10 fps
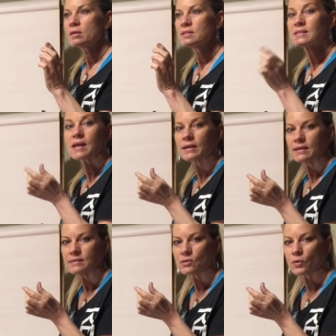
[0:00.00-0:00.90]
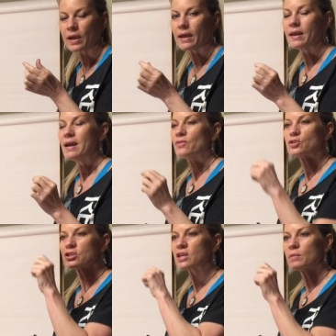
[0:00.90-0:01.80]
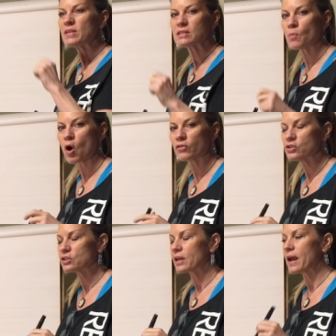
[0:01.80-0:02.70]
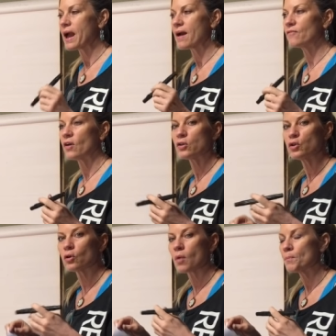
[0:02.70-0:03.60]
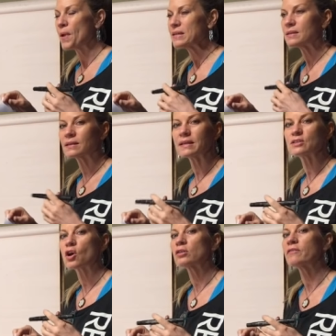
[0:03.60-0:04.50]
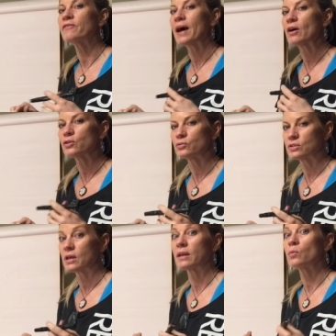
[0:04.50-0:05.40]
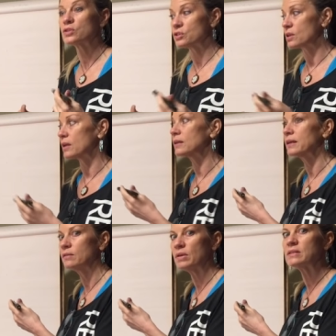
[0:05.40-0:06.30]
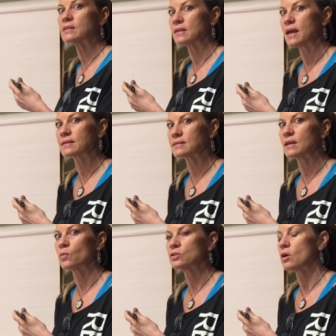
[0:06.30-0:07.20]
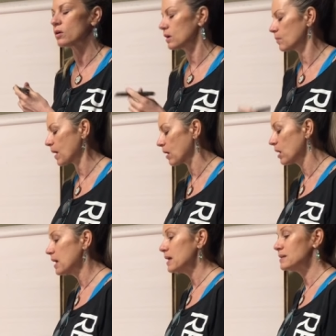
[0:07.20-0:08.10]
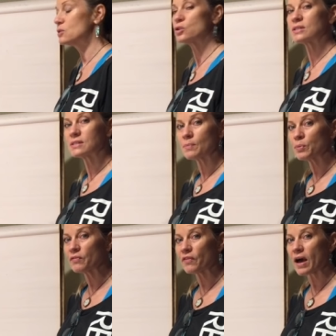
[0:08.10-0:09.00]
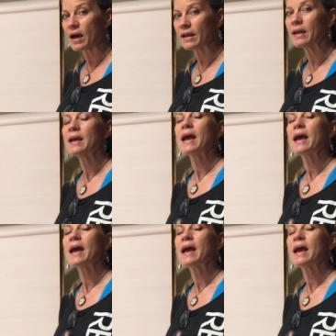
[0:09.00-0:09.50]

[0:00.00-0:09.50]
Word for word: studies, okay? They're just going to be small. They're just going to have your, basically it's called a value study, which is going to lead me to the next thing we're talking about, is to simplify